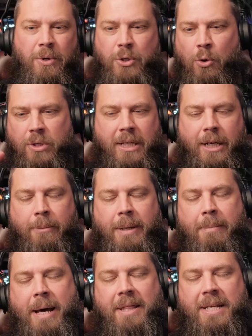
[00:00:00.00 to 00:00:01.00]
Talked a little
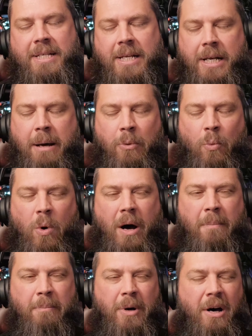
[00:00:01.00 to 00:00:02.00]
bit about this at number
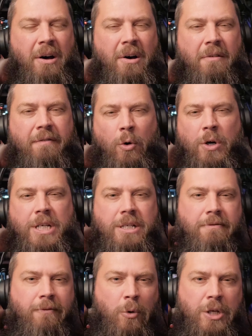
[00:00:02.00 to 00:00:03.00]
1, but
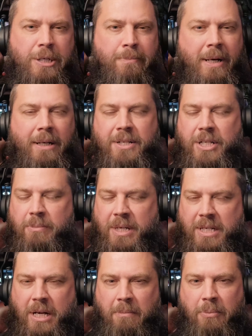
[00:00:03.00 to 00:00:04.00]
voice pillars, some
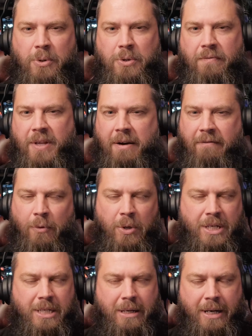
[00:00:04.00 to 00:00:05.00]
examples of their
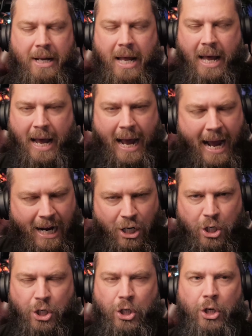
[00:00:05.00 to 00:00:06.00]
voice in
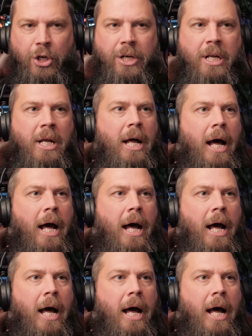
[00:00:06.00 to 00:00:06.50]
action,